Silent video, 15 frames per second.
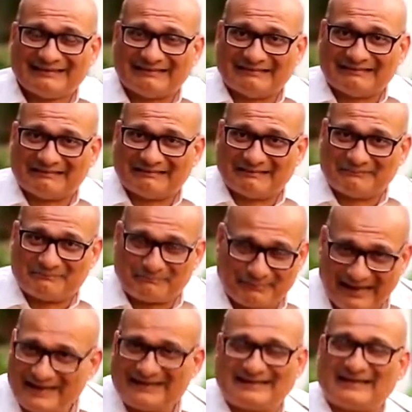
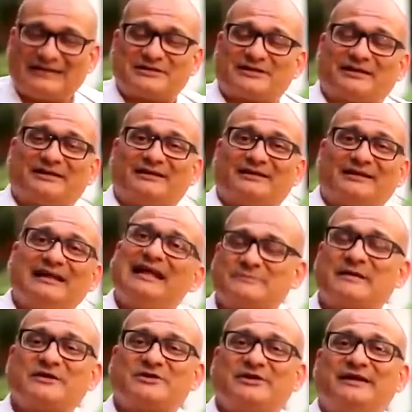plantation,
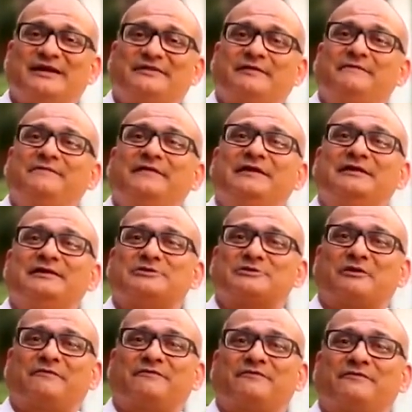especially in the
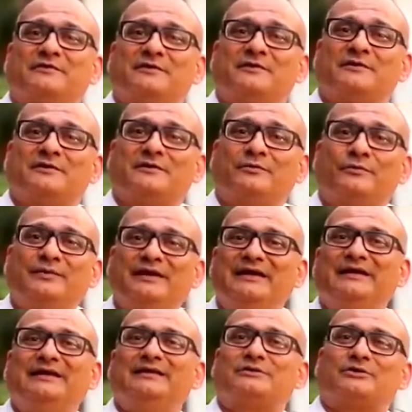fields of
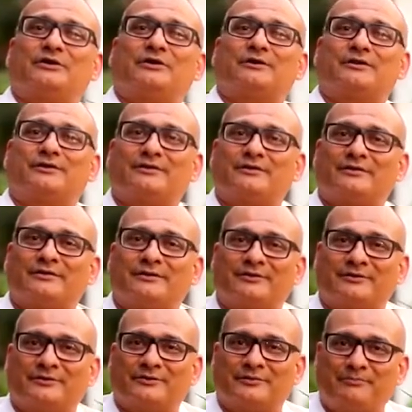wheat or